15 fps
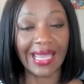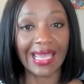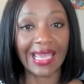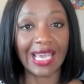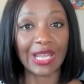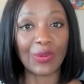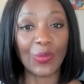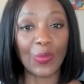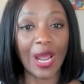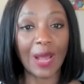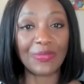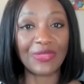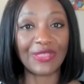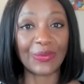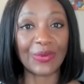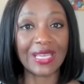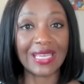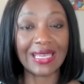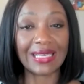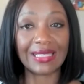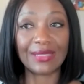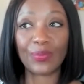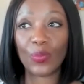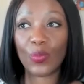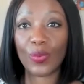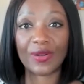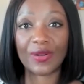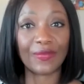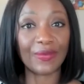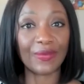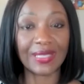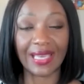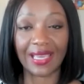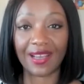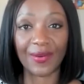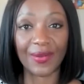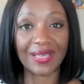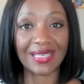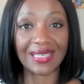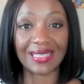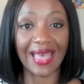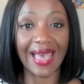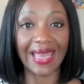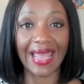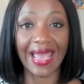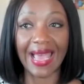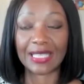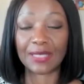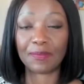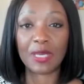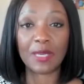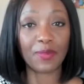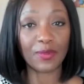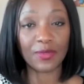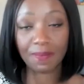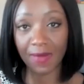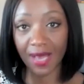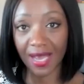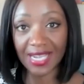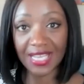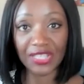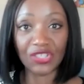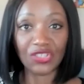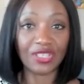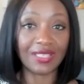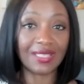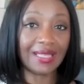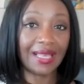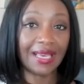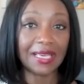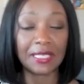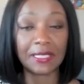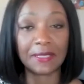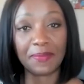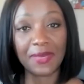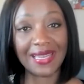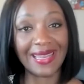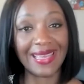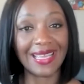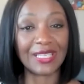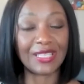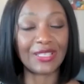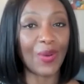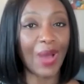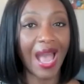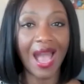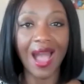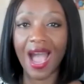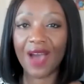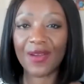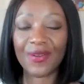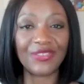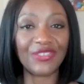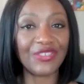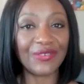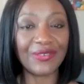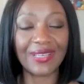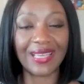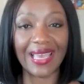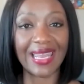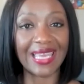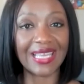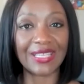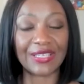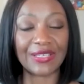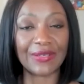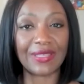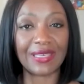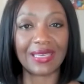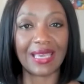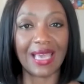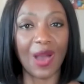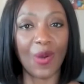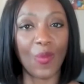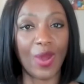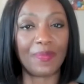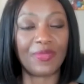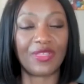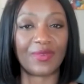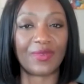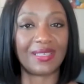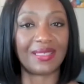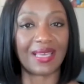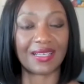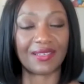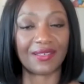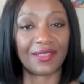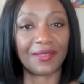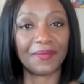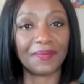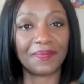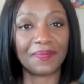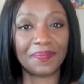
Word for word: and Web3 is one of those areas that has people's minds just like spinning. So, h- how did you get into the uh, Web3 sector?